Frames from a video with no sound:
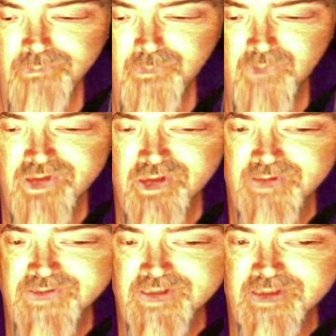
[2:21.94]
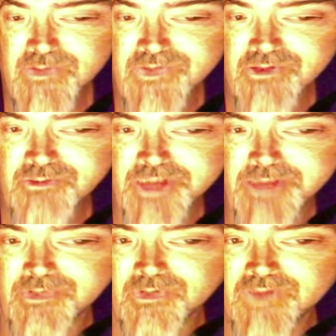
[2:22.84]
So he said there were certain
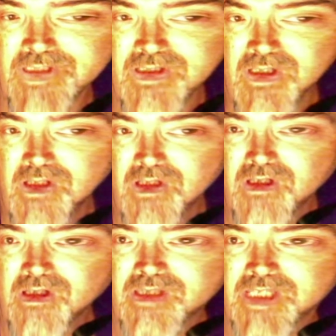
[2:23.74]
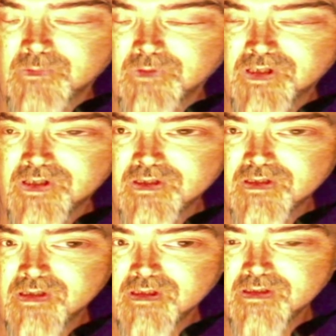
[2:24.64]
people that they would
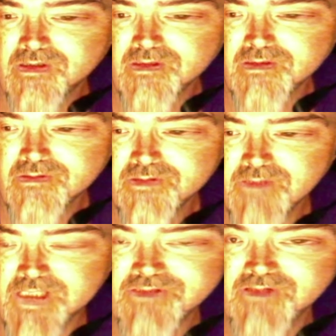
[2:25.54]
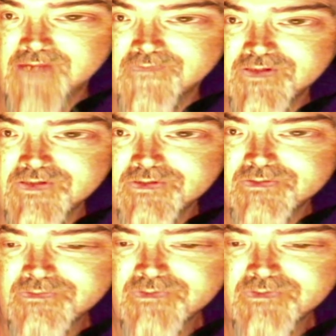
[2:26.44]
uh, direct traffic to